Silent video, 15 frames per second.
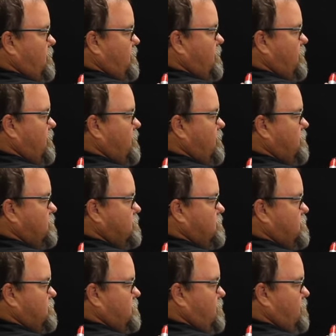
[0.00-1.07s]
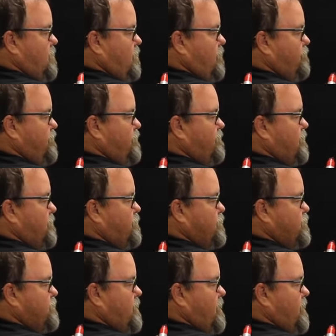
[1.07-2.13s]
is a
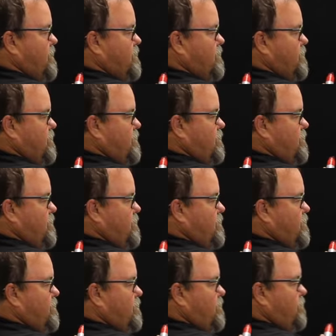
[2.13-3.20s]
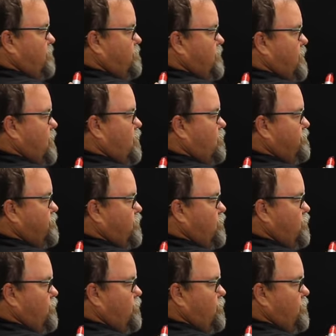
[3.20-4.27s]
50% video
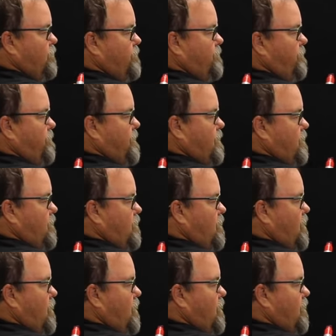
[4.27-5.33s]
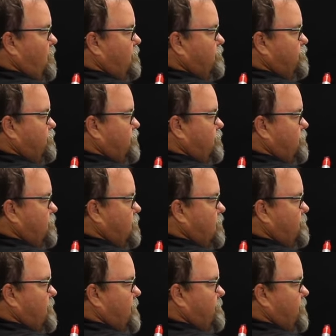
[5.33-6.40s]
view of
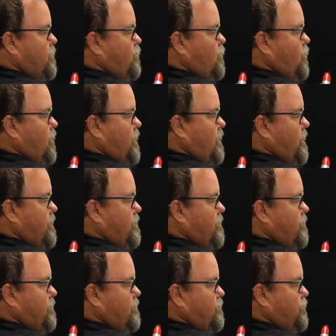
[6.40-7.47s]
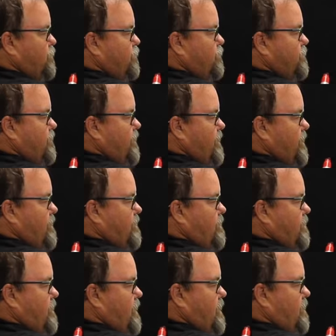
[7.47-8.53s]
commandment 1 through 10.
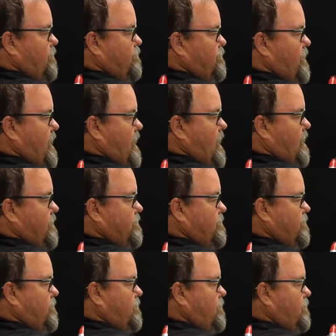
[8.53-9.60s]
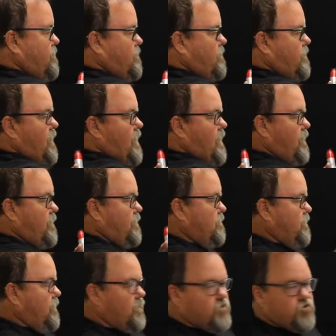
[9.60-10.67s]
Any of that, and
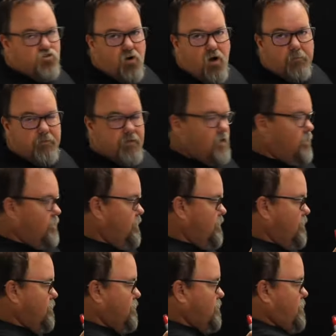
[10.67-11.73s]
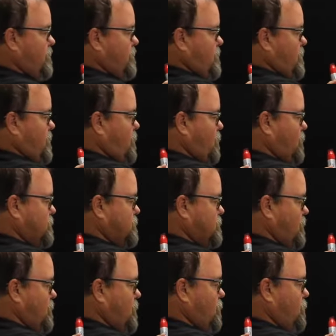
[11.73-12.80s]
it gets dropped down here.
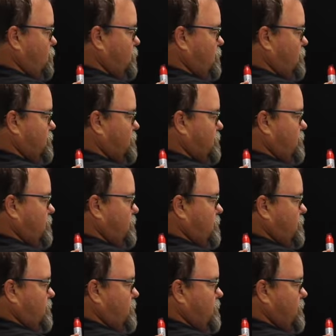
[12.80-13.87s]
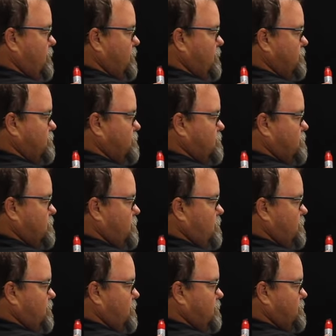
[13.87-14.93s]
Also is
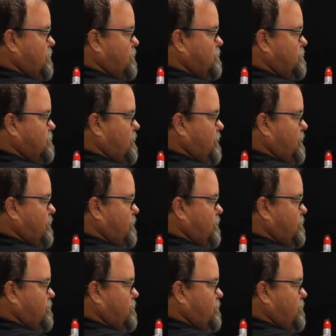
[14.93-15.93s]
a 10-second